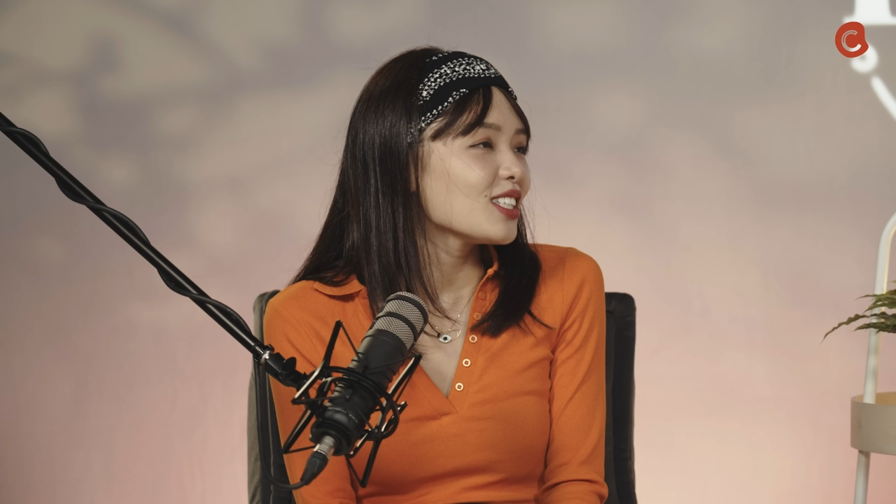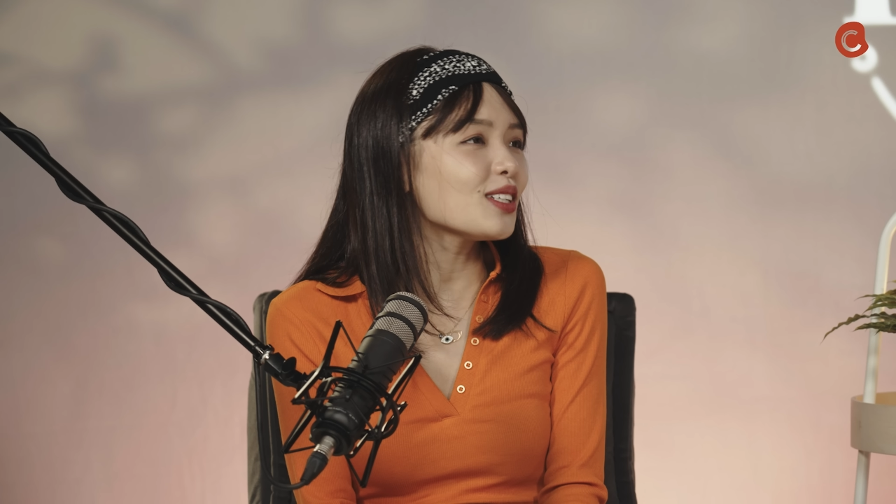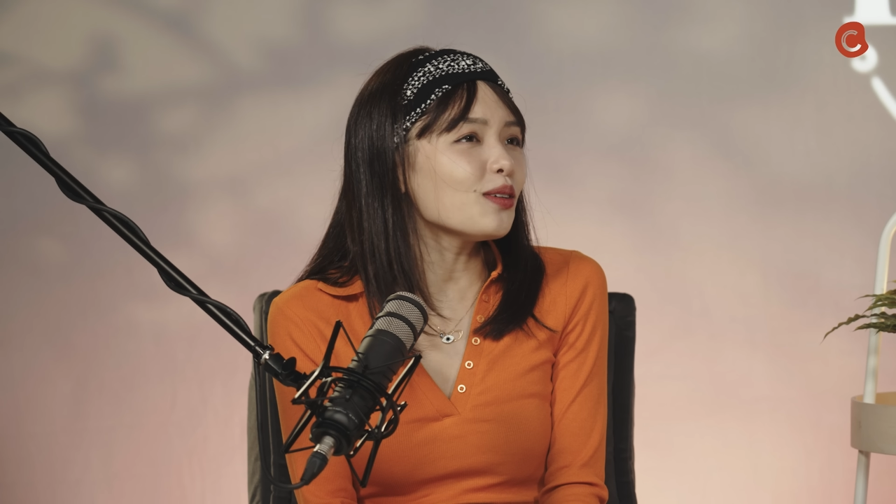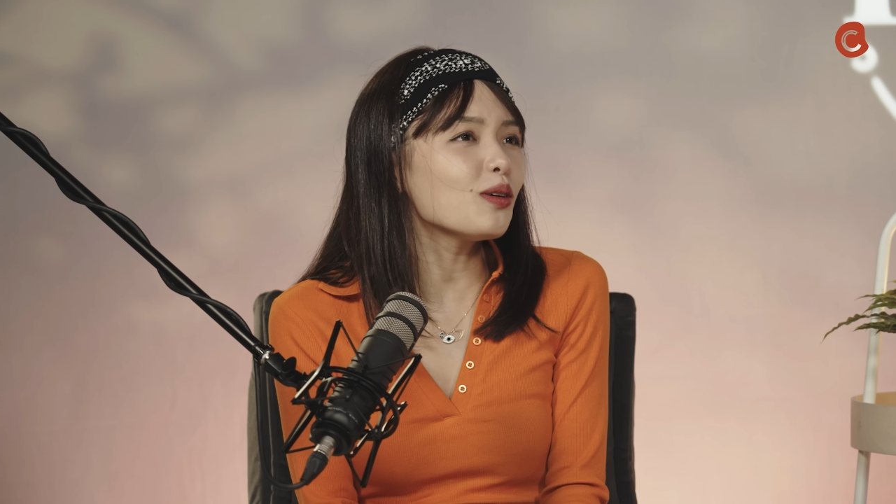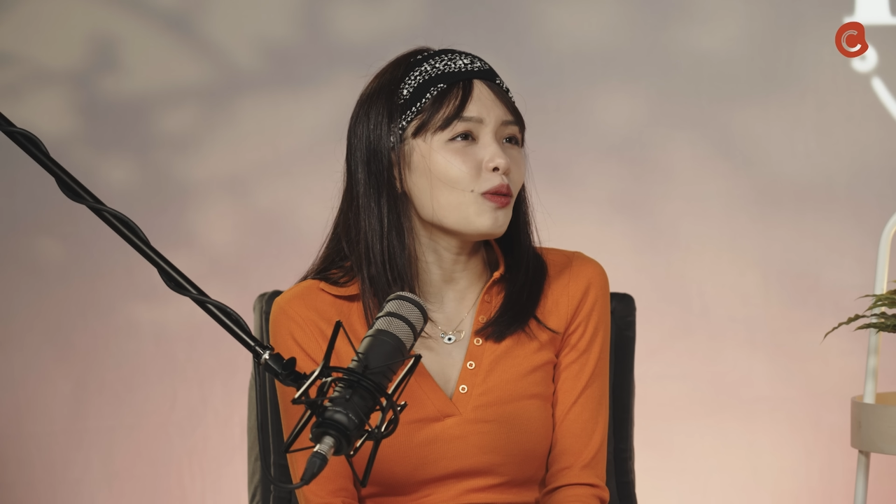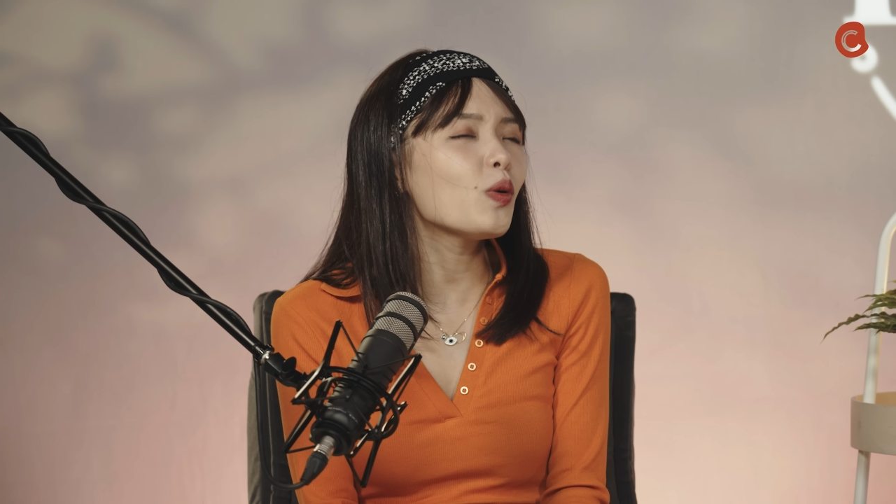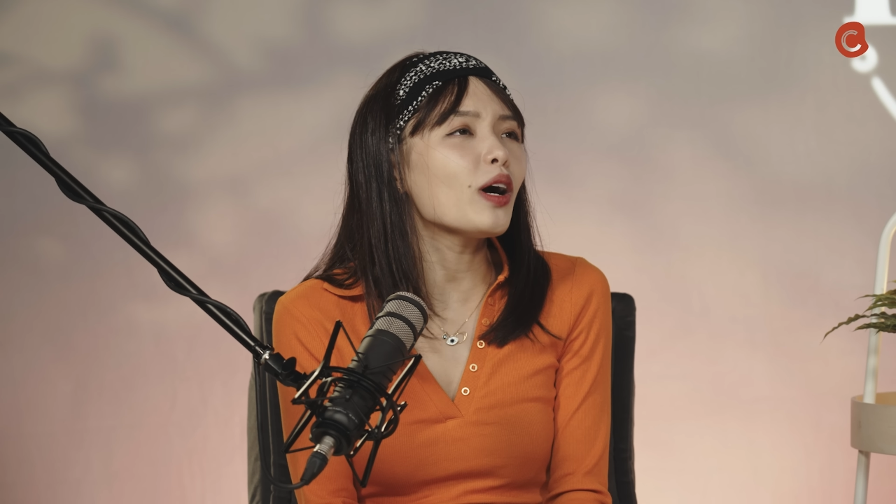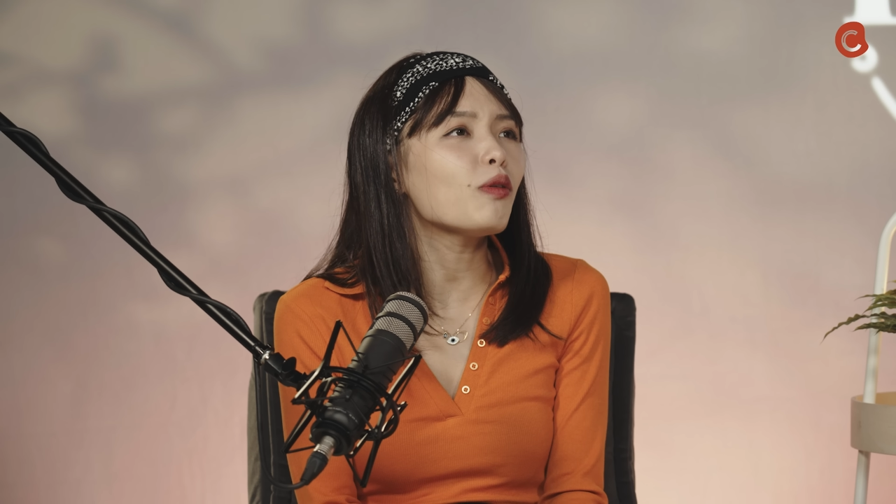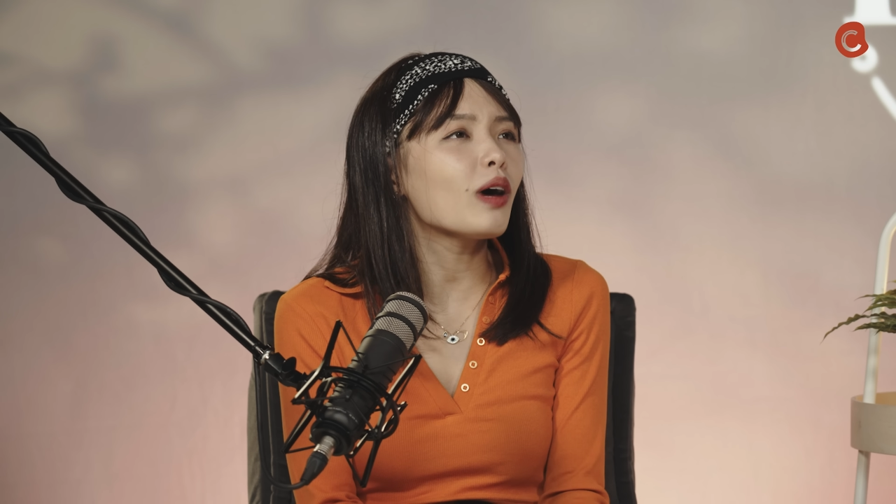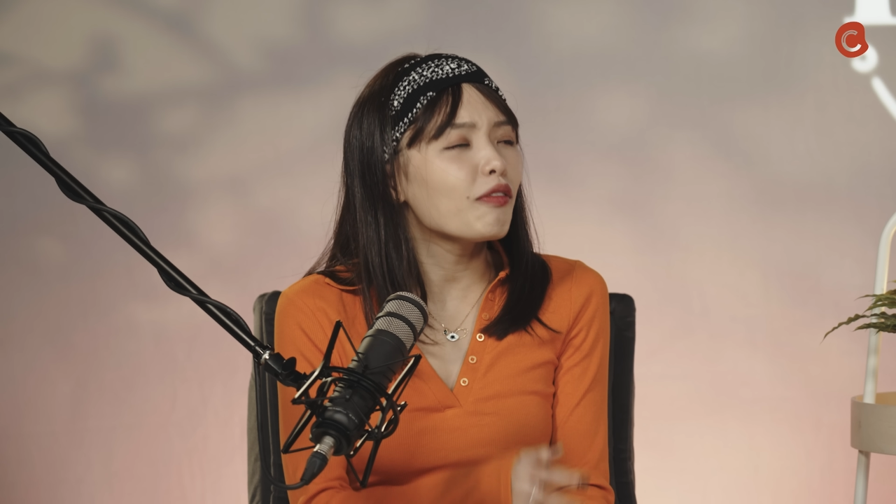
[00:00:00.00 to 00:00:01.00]
So,
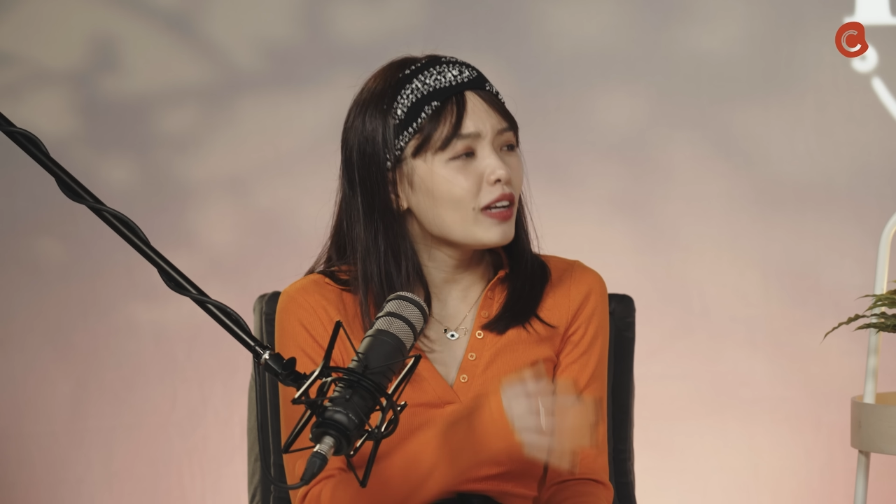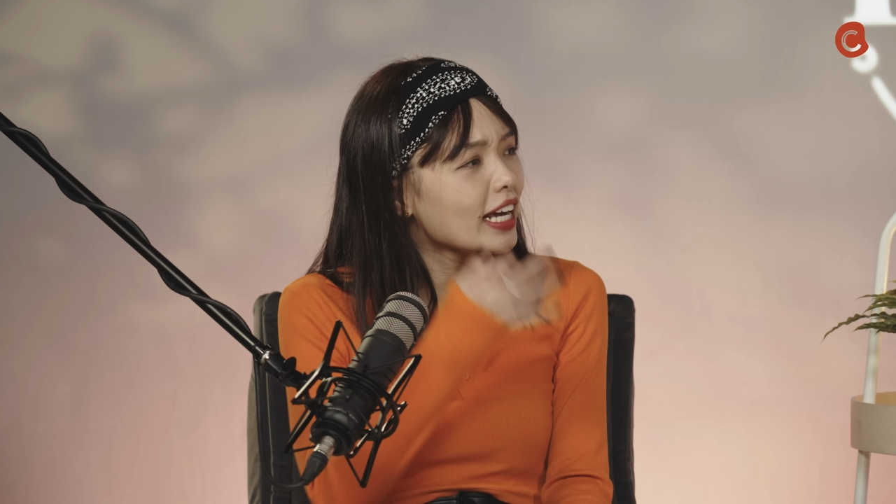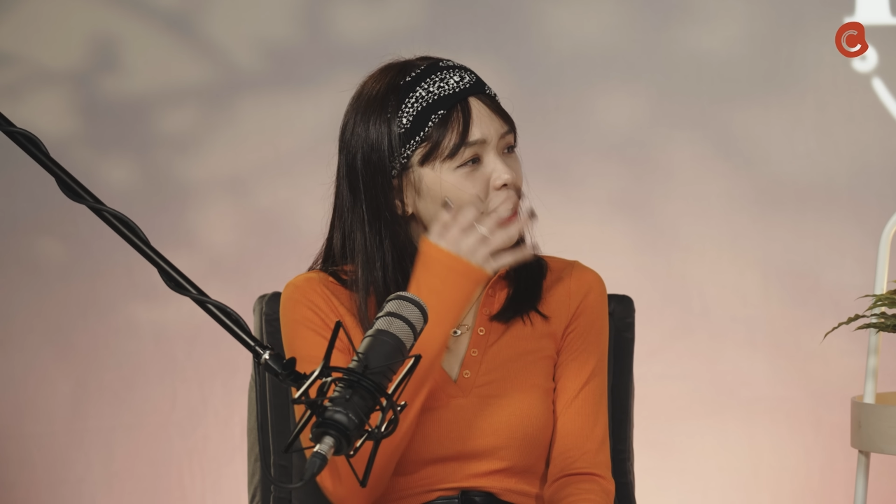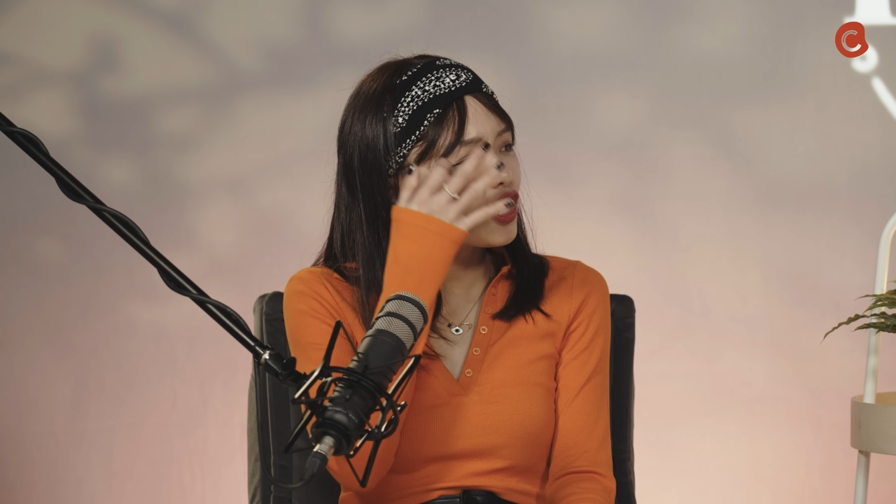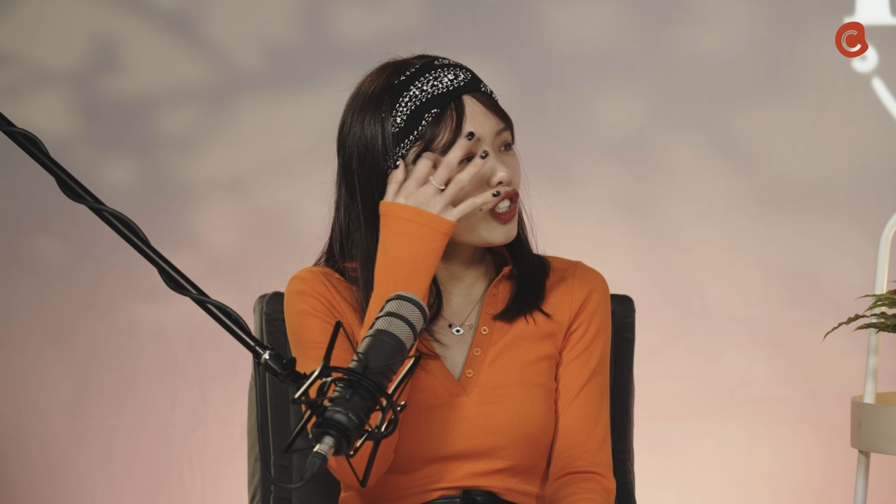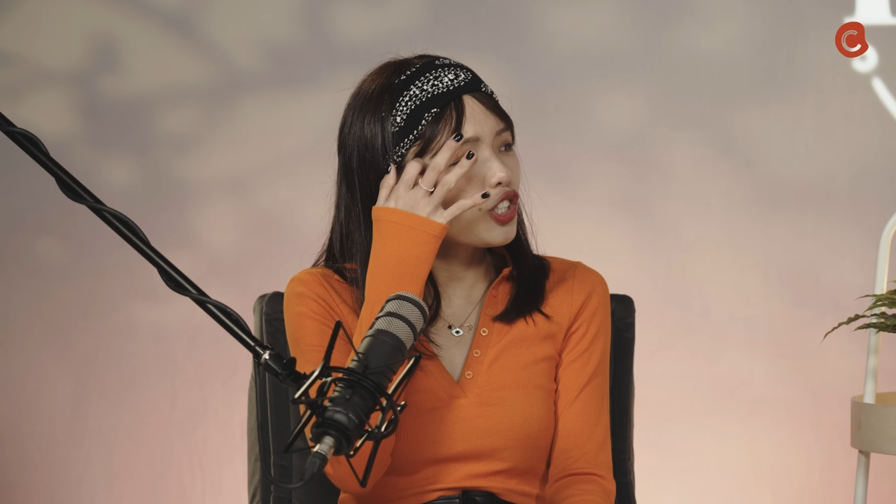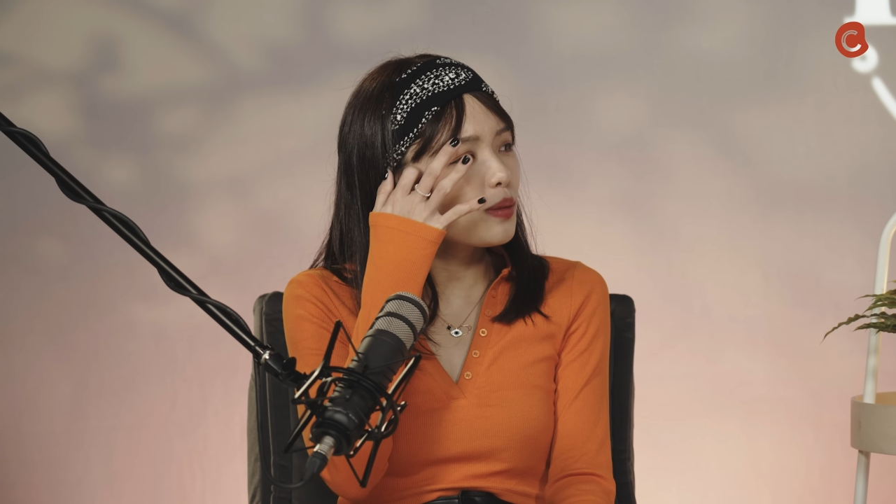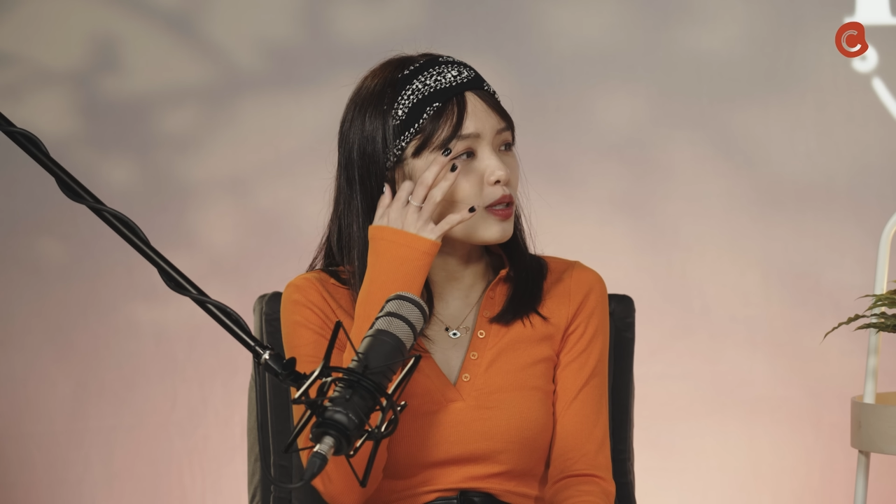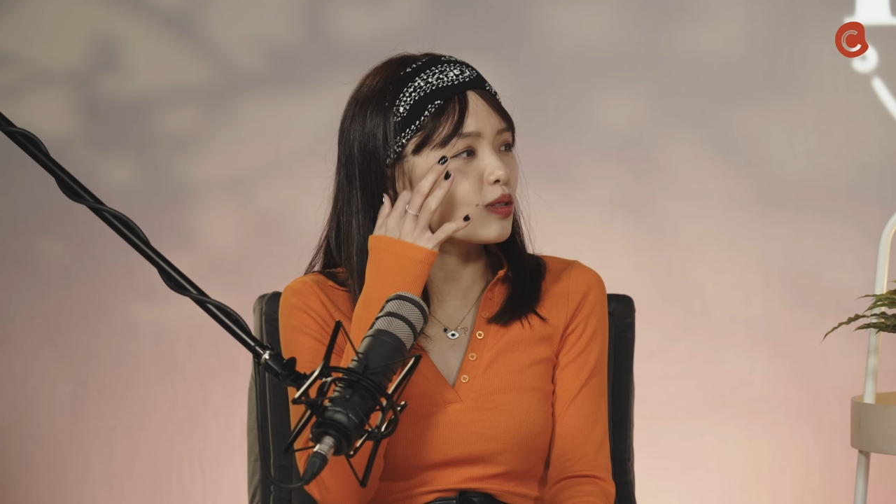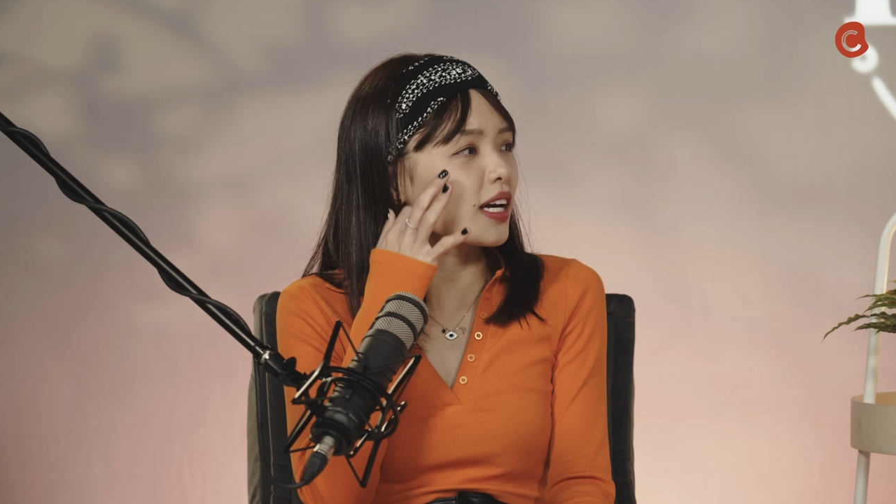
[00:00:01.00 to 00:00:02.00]
are
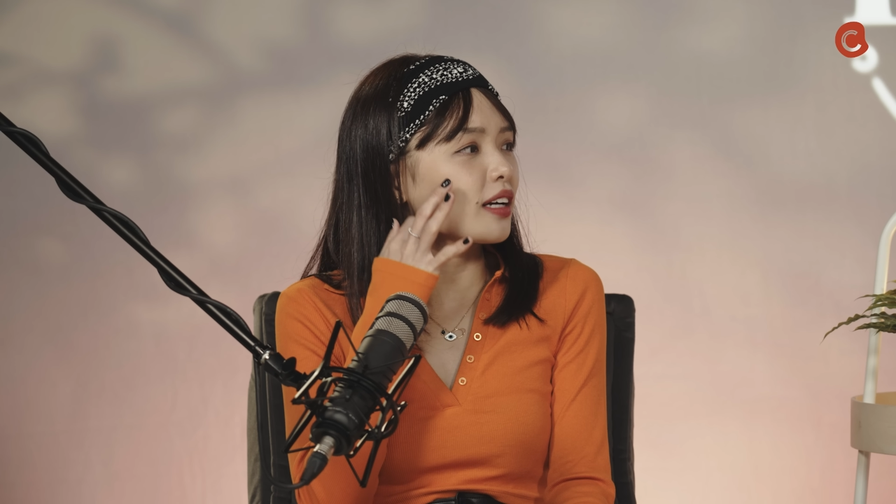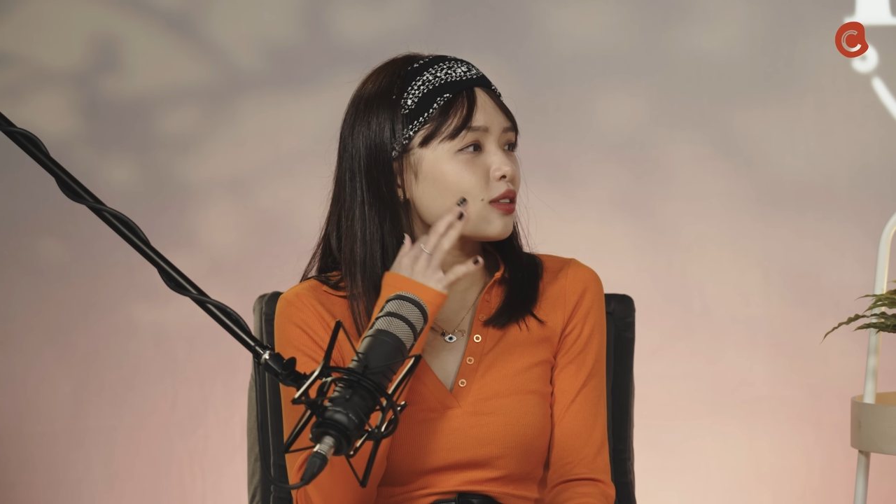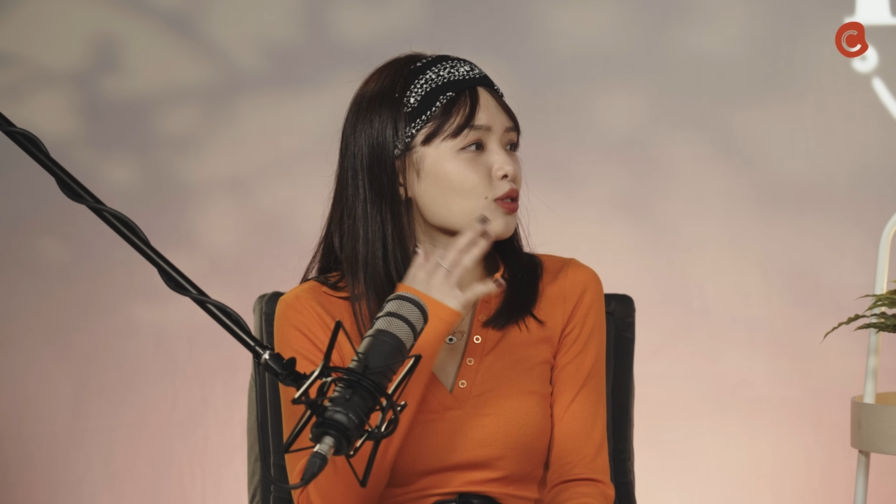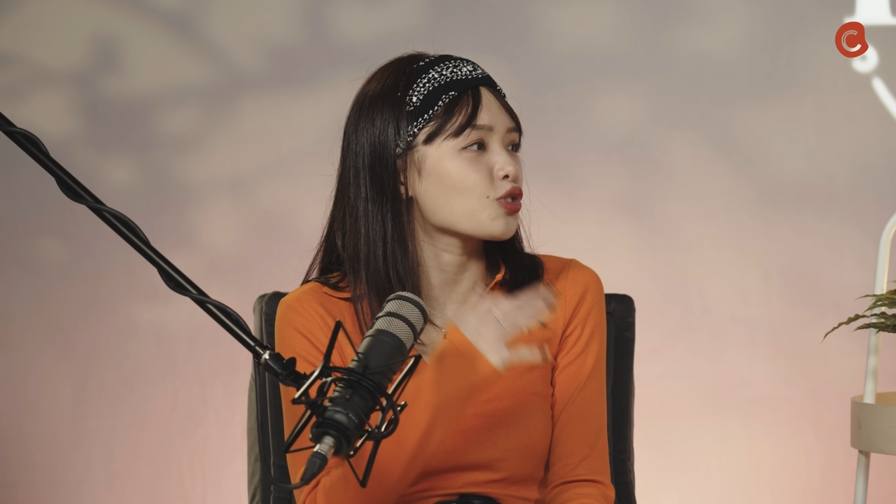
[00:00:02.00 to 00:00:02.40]
relationship societal